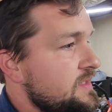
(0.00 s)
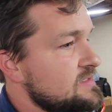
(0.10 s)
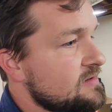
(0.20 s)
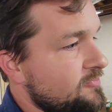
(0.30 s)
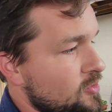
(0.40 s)

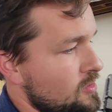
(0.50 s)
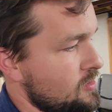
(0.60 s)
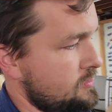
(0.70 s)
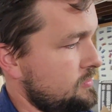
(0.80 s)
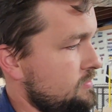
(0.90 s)
that's it
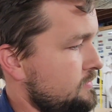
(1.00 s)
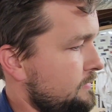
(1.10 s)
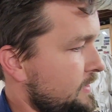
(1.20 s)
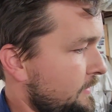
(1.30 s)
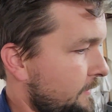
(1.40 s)
for
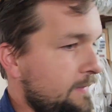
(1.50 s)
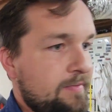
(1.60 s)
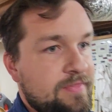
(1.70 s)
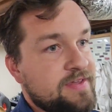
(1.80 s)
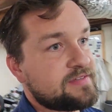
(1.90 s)

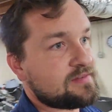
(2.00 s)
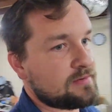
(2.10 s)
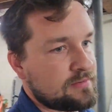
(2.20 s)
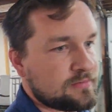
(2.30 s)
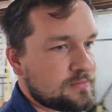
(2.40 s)

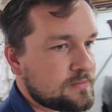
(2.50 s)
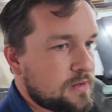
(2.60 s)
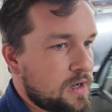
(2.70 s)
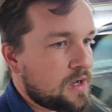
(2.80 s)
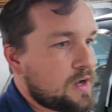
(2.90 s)
this
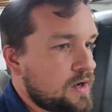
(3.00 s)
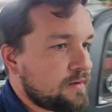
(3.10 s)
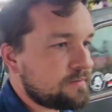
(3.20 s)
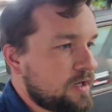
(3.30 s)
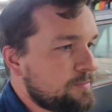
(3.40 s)

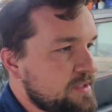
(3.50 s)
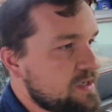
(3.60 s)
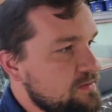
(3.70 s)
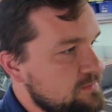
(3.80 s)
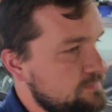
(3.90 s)

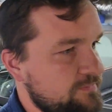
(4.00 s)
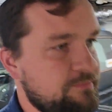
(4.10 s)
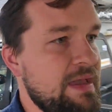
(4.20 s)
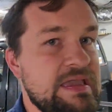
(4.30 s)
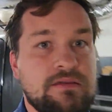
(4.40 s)
update,
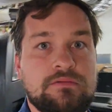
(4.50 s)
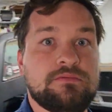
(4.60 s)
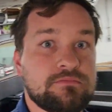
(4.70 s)
May